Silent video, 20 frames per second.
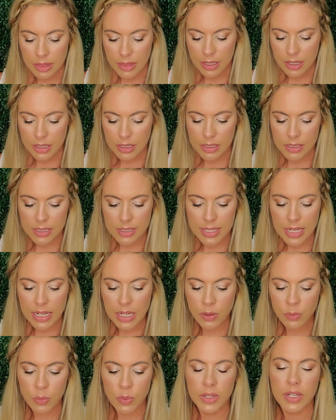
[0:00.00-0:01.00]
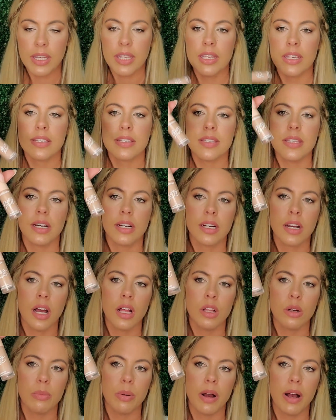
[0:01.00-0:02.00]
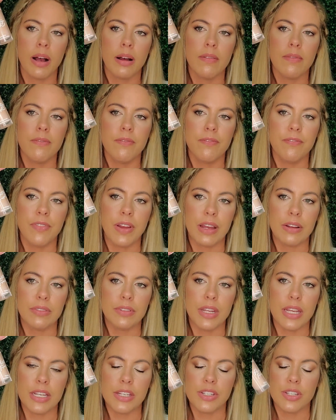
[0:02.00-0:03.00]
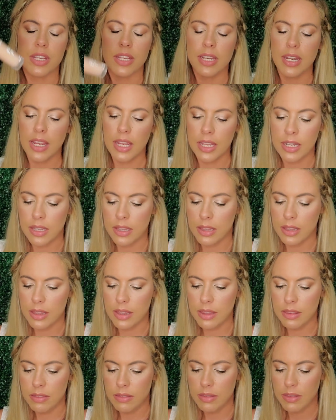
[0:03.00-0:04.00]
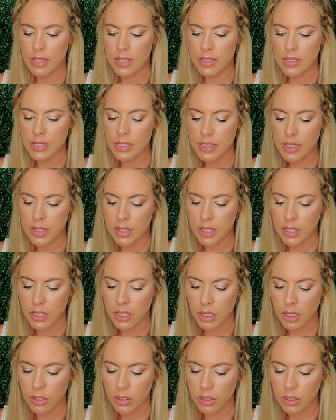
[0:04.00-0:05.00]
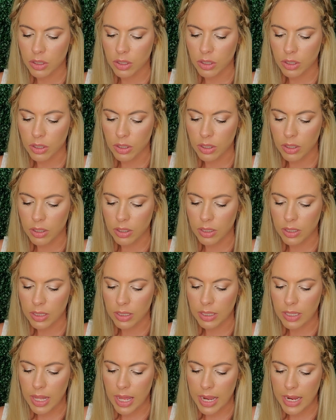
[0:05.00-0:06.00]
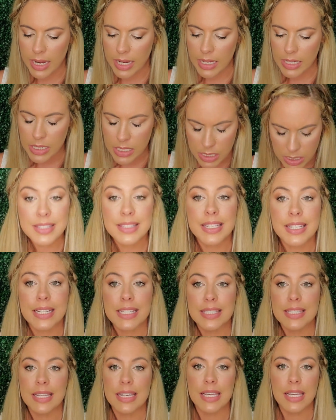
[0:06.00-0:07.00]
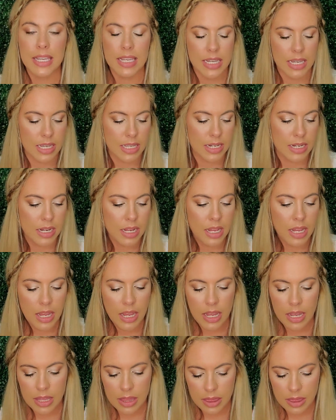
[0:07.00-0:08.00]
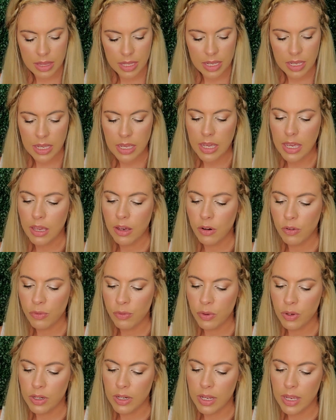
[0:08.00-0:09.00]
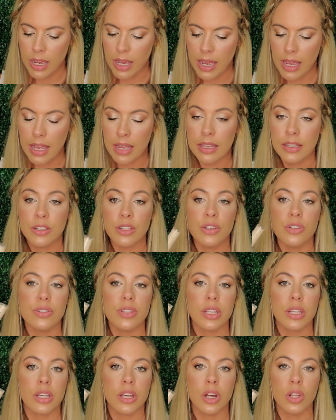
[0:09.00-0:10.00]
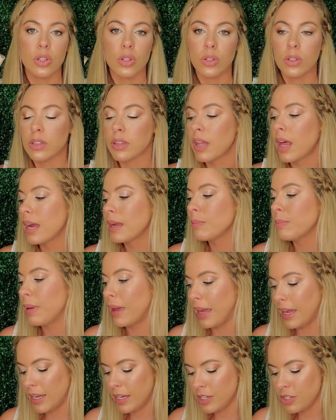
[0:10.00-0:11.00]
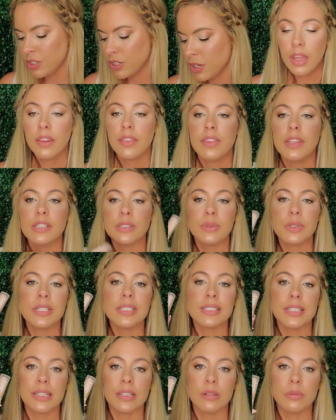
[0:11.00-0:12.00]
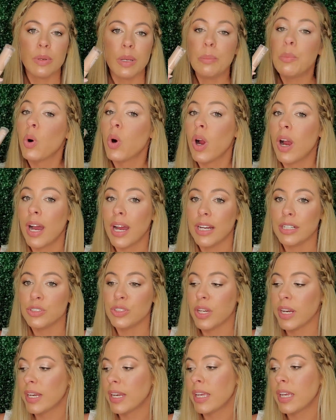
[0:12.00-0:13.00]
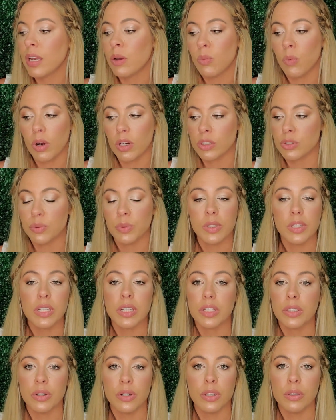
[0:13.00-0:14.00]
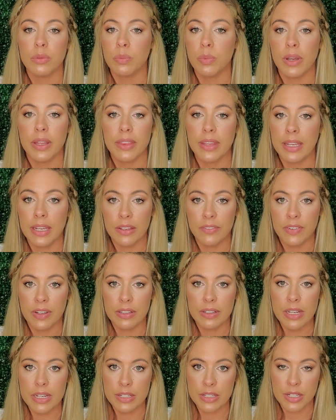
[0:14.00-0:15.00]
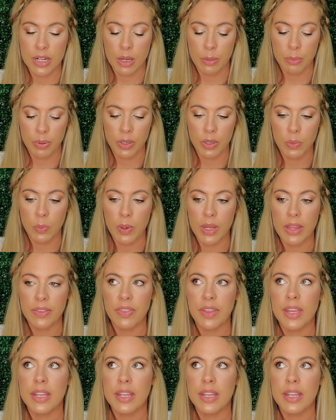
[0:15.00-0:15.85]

The second one is the Colourpop Foundation, and this is in the color Light 60N. And the e.l.f. one I use in color Light Beige. This one is a little bit more hydrating. It works really good with any foundation I put it with.